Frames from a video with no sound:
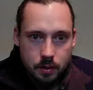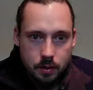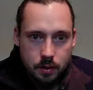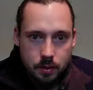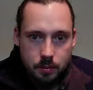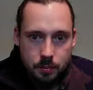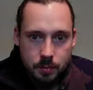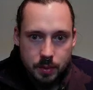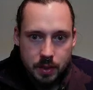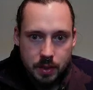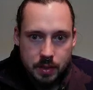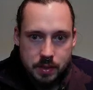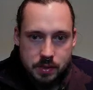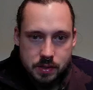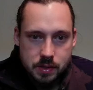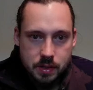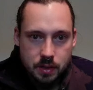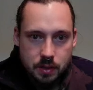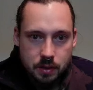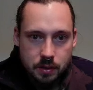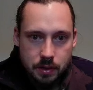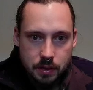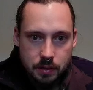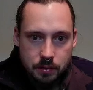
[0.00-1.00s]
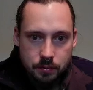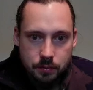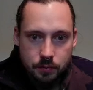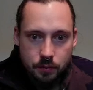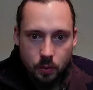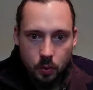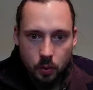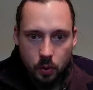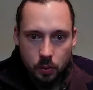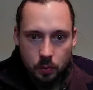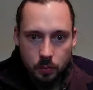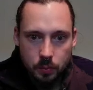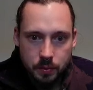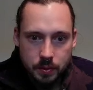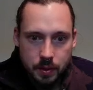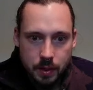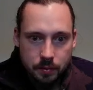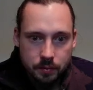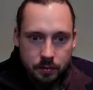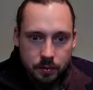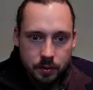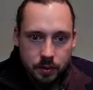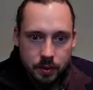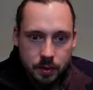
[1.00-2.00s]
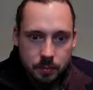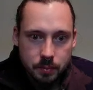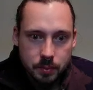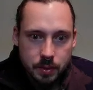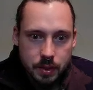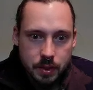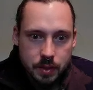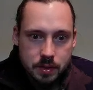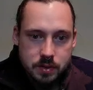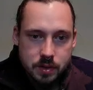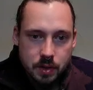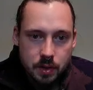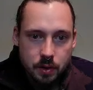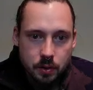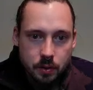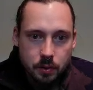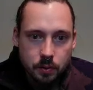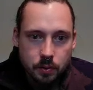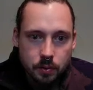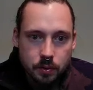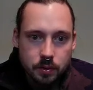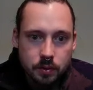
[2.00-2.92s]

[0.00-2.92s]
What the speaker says: Because the Elite Four will definitely be its own